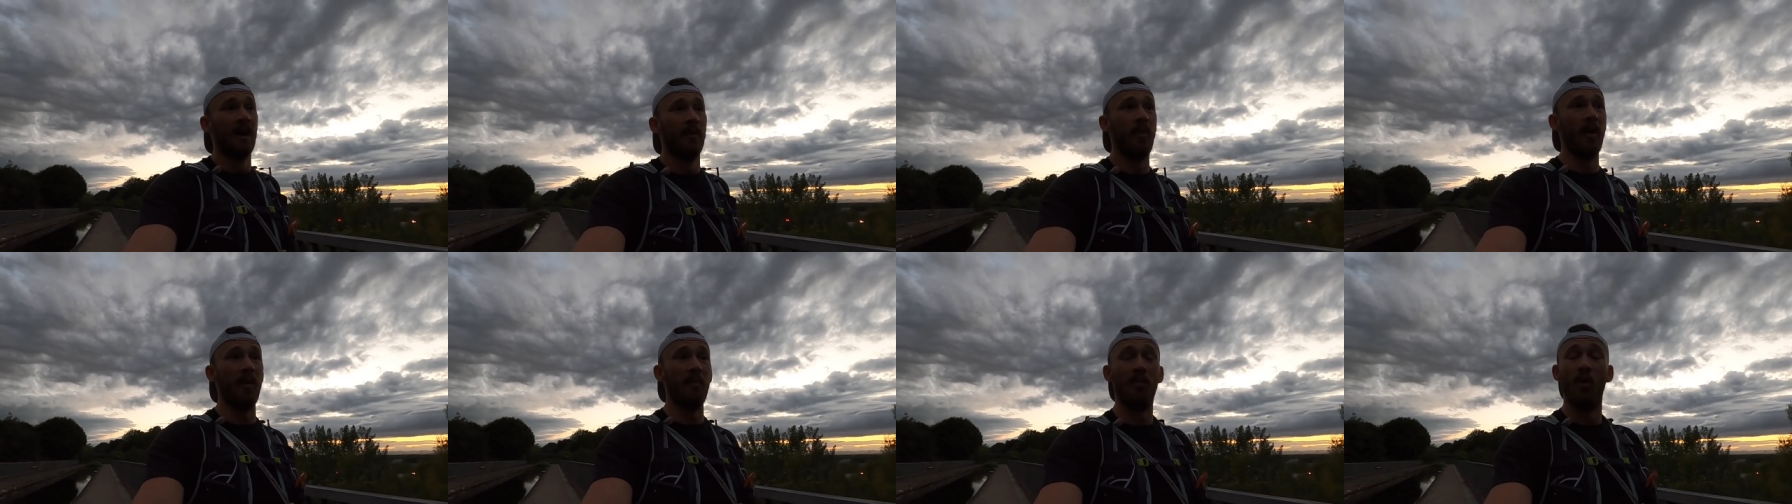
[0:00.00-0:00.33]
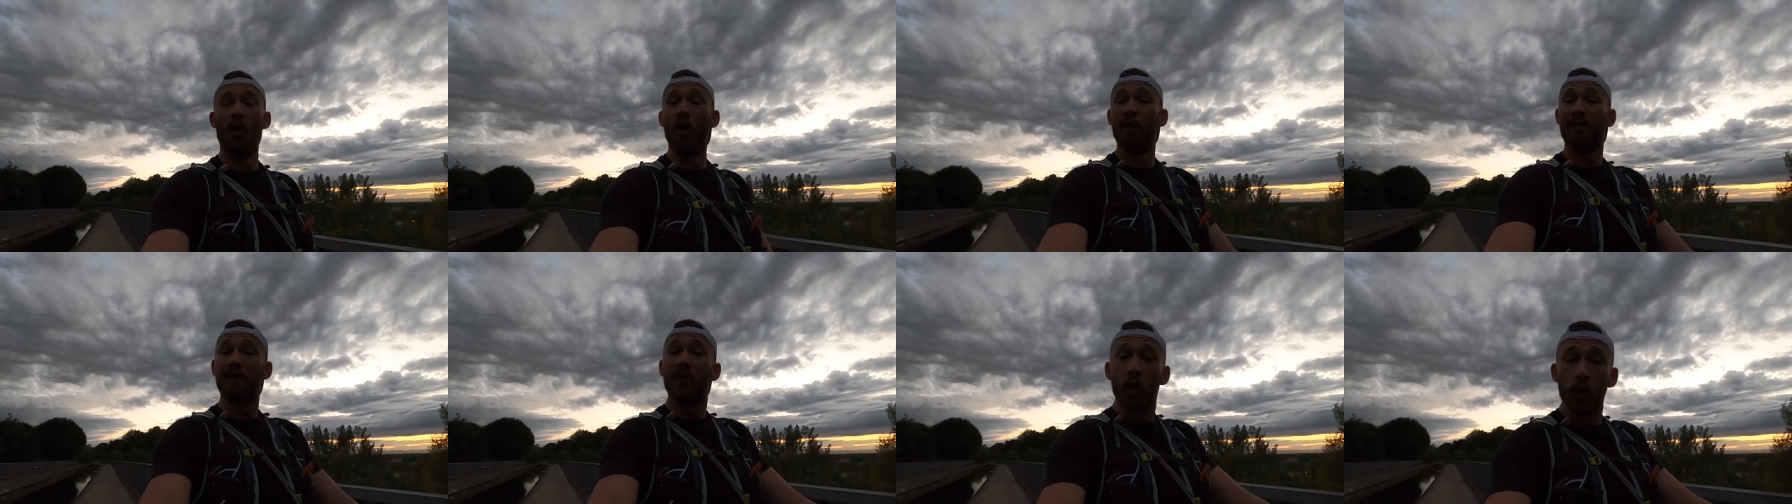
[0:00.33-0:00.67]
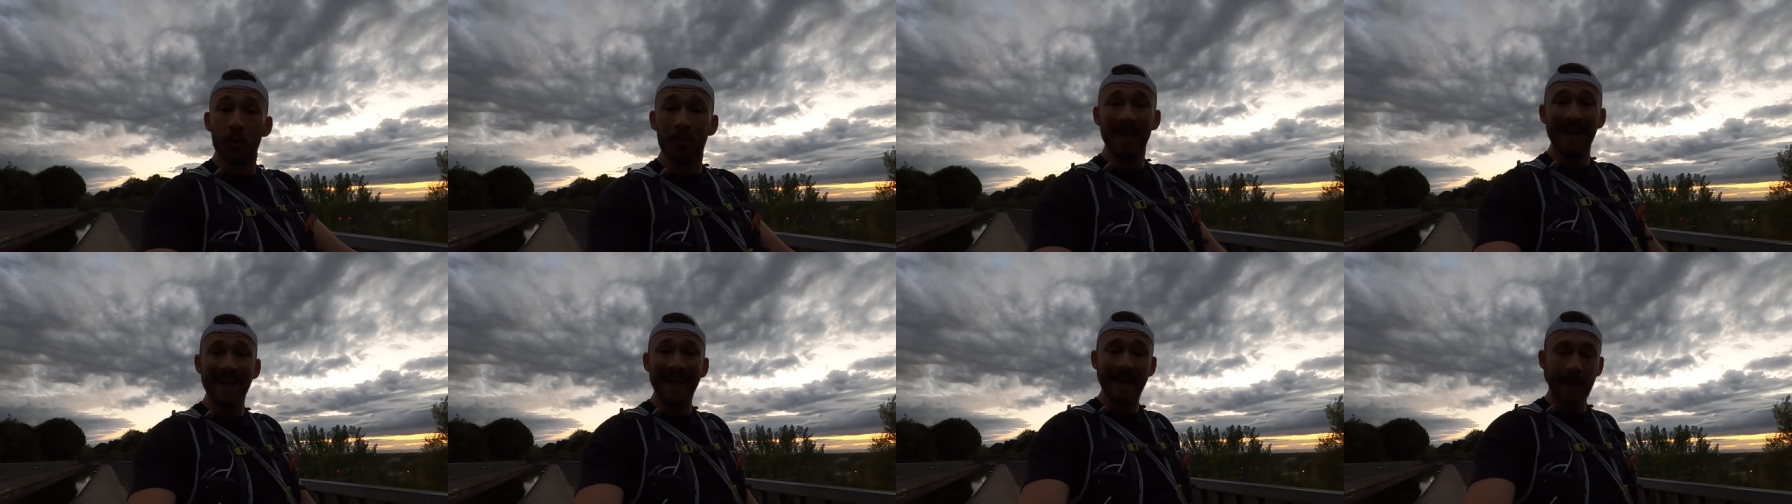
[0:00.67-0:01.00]
but more
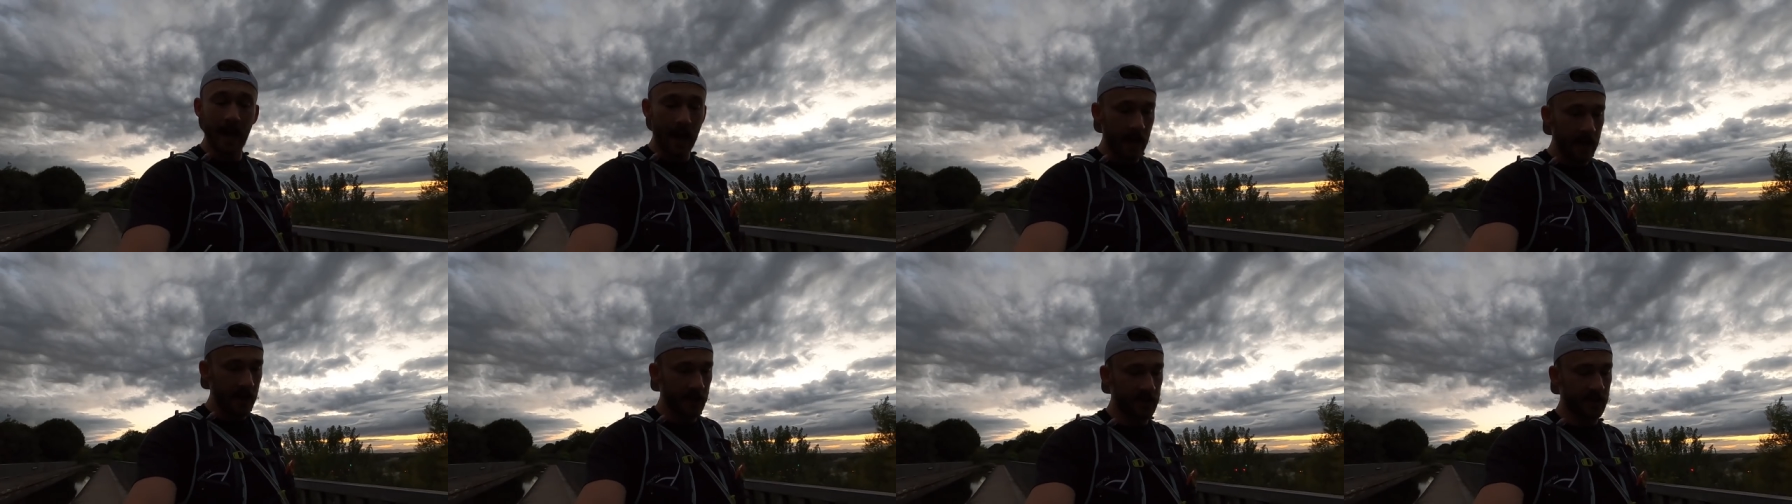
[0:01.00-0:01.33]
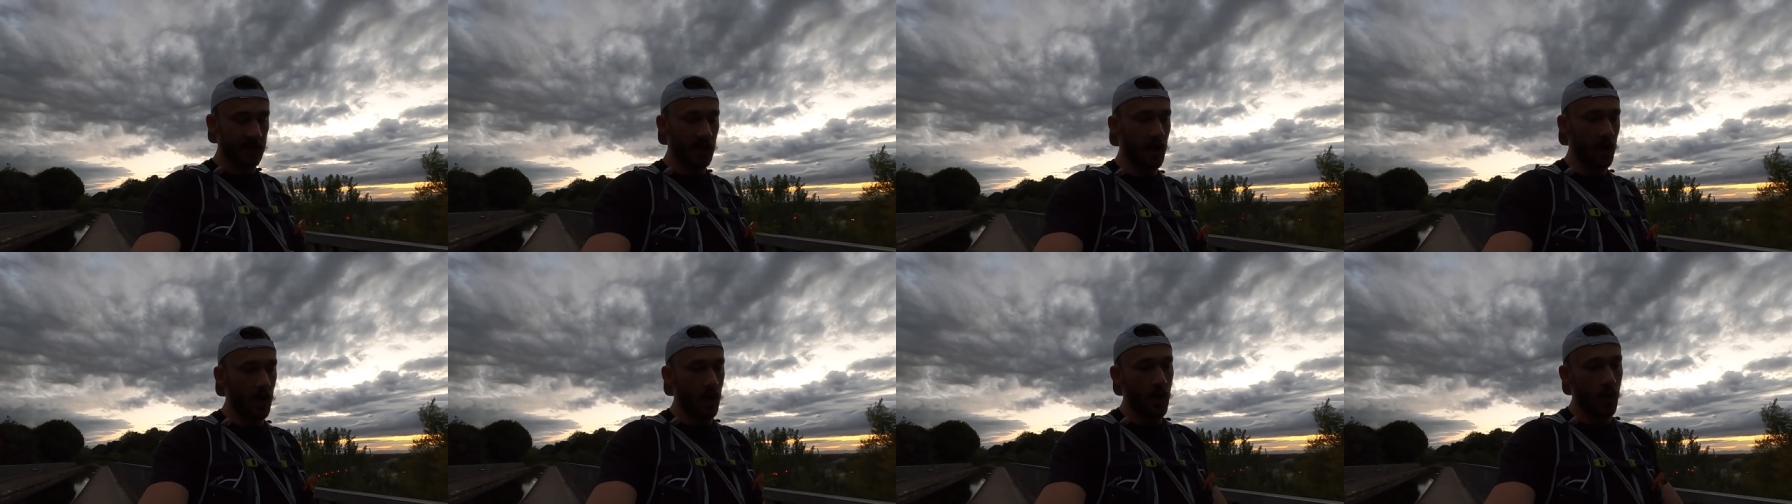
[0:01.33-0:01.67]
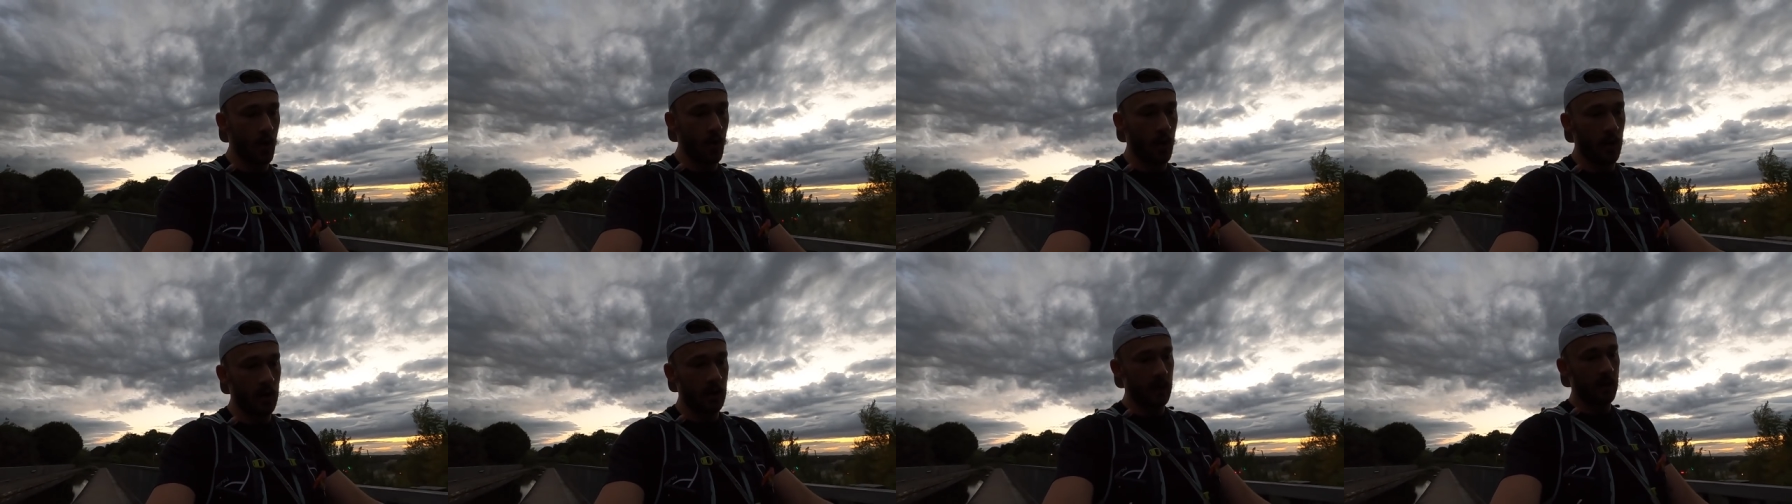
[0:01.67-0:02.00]
fool me, eh?
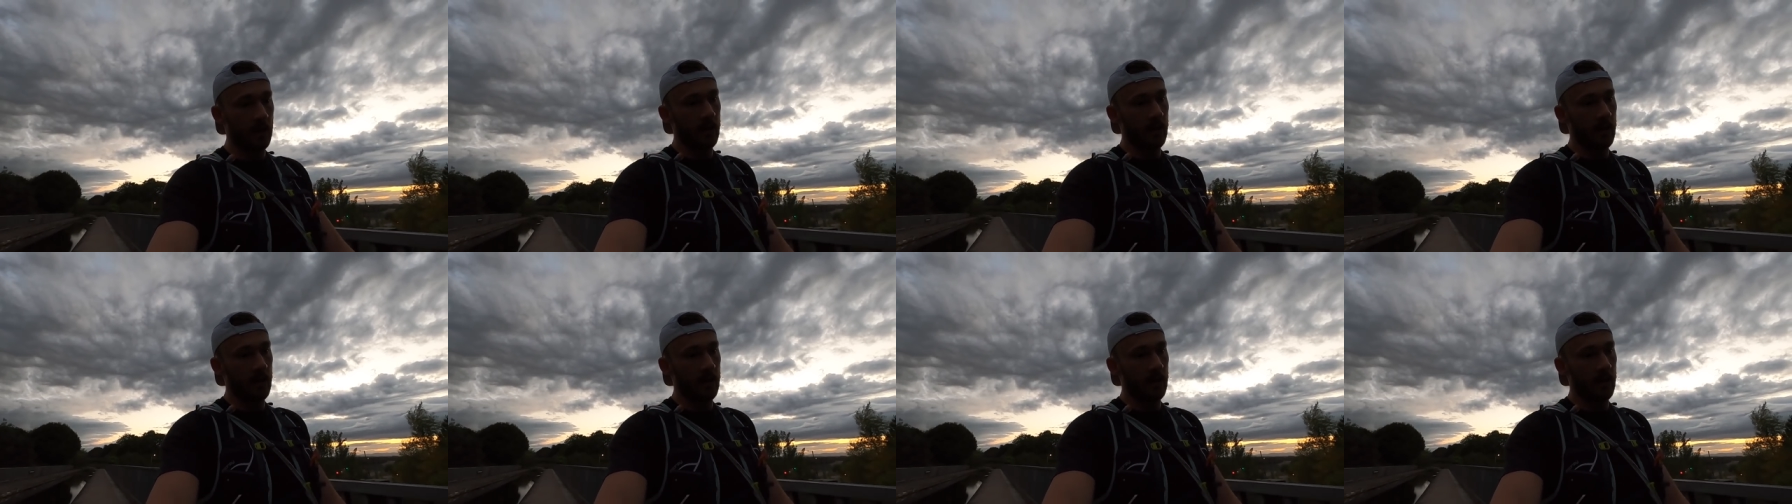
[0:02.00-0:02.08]
So